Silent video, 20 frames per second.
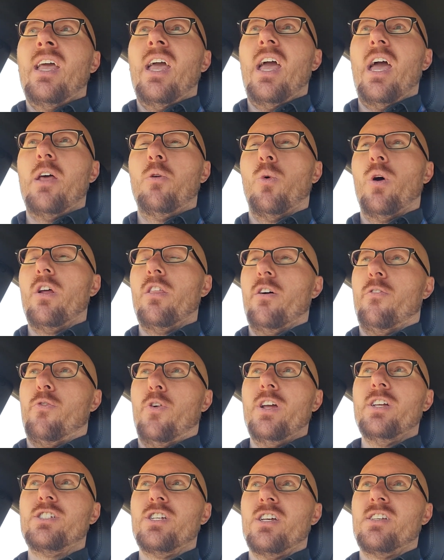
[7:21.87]
And where the
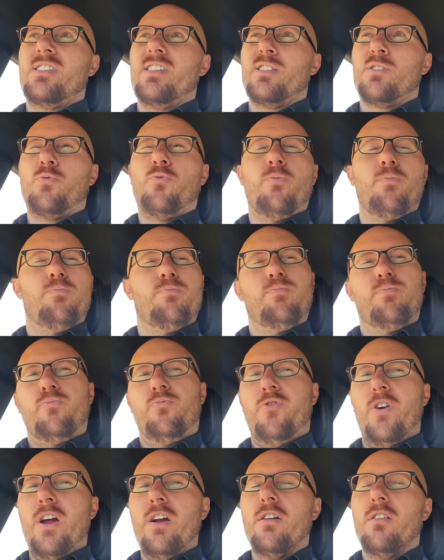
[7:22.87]
fridge is
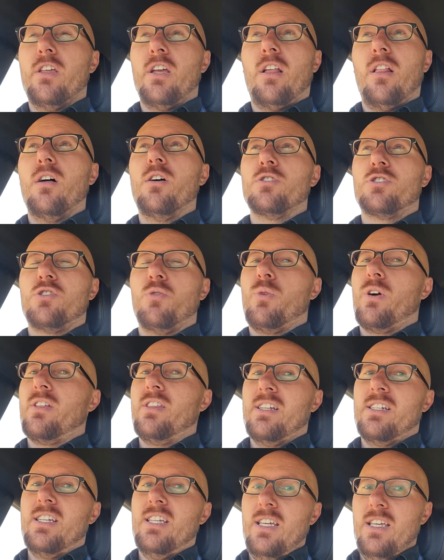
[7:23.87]
fairly close to where
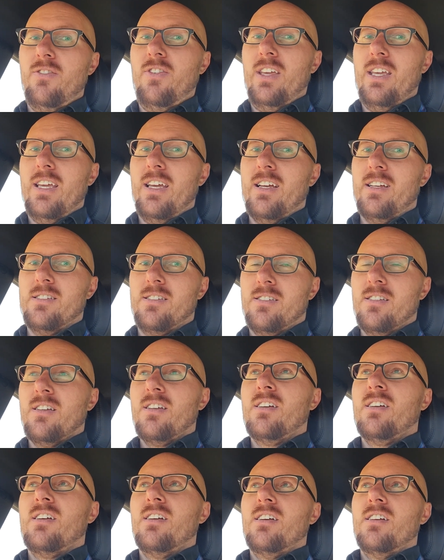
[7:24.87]
the TV is.
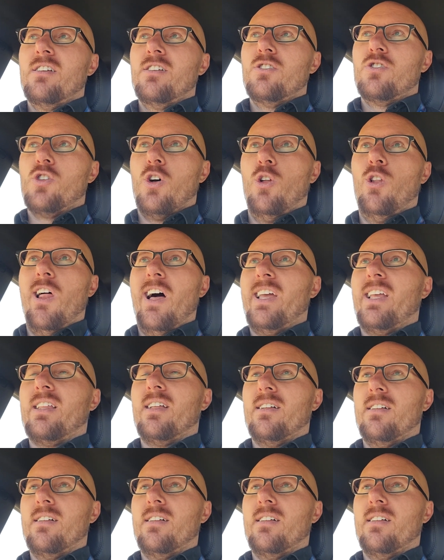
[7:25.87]
So like,